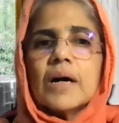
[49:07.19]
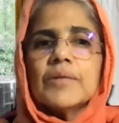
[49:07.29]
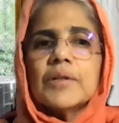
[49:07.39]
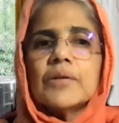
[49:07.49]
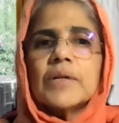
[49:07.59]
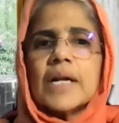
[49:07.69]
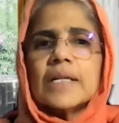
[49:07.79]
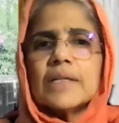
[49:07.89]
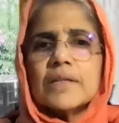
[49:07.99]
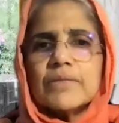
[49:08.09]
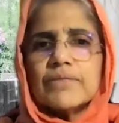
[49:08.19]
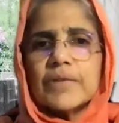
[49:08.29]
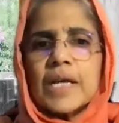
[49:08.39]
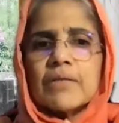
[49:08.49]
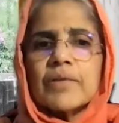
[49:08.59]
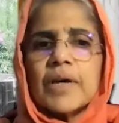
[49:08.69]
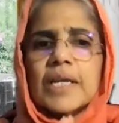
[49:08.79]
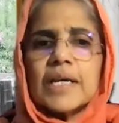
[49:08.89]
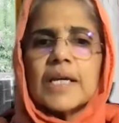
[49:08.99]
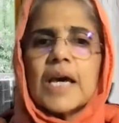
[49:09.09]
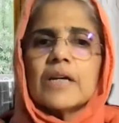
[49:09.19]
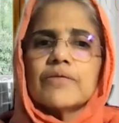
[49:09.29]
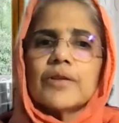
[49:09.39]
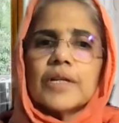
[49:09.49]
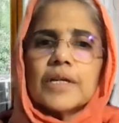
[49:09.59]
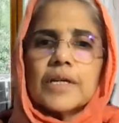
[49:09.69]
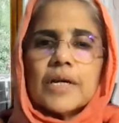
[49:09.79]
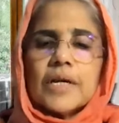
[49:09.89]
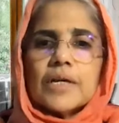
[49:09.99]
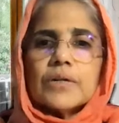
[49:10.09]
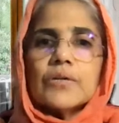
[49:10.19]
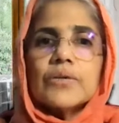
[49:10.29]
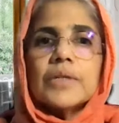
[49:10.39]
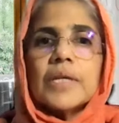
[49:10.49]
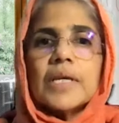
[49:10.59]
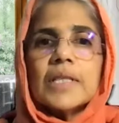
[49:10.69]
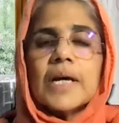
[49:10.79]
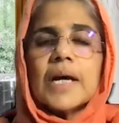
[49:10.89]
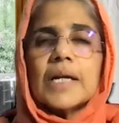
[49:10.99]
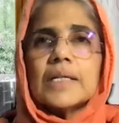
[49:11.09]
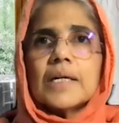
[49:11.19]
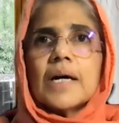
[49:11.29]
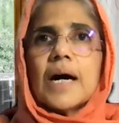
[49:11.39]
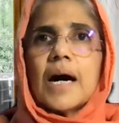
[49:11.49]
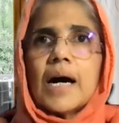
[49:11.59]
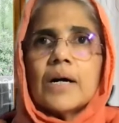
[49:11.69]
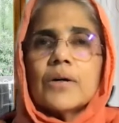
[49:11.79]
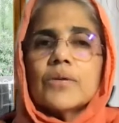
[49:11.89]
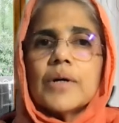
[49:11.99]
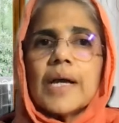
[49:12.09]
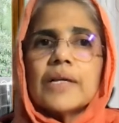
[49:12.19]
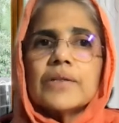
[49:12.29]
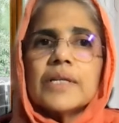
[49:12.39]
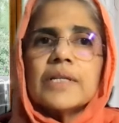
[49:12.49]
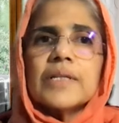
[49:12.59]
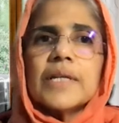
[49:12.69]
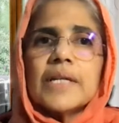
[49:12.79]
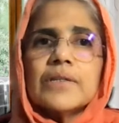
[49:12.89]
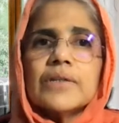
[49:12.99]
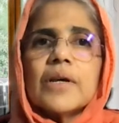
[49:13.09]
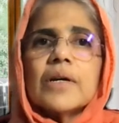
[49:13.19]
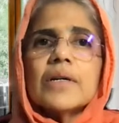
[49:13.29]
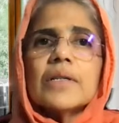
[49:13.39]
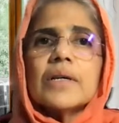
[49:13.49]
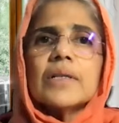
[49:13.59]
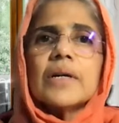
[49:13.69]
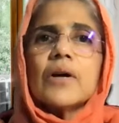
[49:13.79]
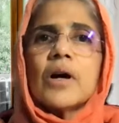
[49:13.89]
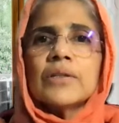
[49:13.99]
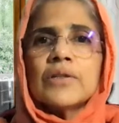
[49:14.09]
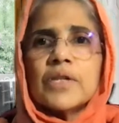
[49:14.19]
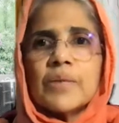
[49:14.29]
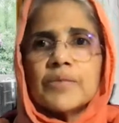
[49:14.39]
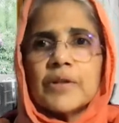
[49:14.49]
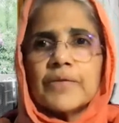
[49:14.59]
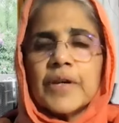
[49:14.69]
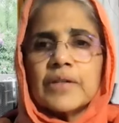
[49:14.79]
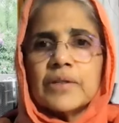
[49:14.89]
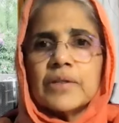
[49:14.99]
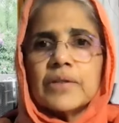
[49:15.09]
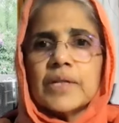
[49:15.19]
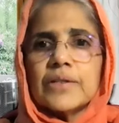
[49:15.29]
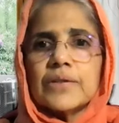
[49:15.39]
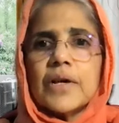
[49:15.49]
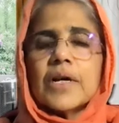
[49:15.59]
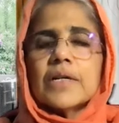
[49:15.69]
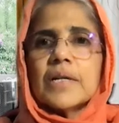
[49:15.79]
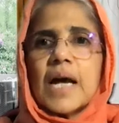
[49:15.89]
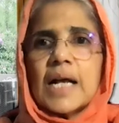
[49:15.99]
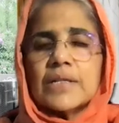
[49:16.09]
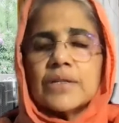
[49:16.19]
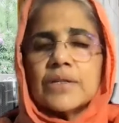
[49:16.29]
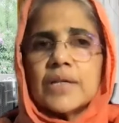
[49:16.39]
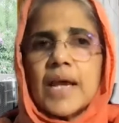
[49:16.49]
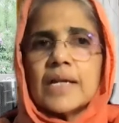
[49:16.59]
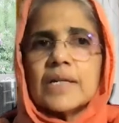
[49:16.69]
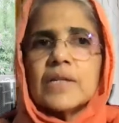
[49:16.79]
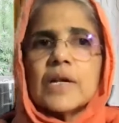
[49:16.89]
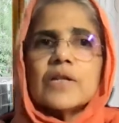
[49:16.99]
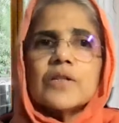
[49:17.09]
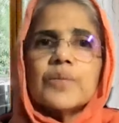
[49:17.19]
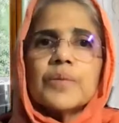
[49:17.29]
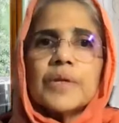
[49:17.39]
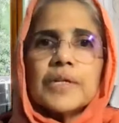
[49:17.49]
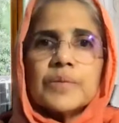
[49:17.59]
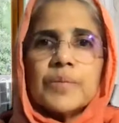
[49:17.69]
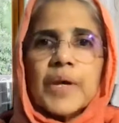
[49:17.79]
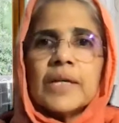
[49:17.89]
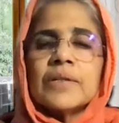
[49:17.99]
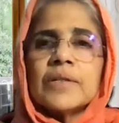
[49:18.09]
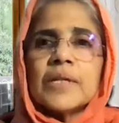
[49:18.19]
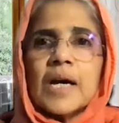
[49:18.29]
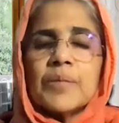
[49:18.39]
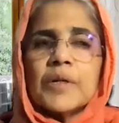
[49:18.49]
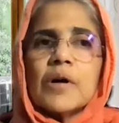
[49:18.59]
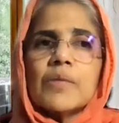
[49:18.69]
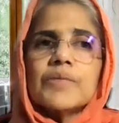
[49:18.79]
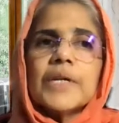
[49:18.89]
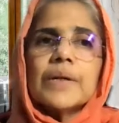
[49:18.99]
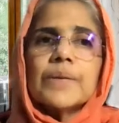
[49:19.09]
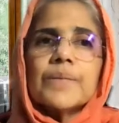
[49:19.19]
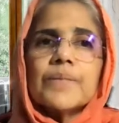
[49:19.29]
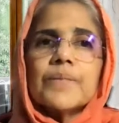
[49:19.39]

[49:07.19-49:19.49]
We look at this very, very carefully to see that how existence, the concept of existence, transcends the space, time, and object.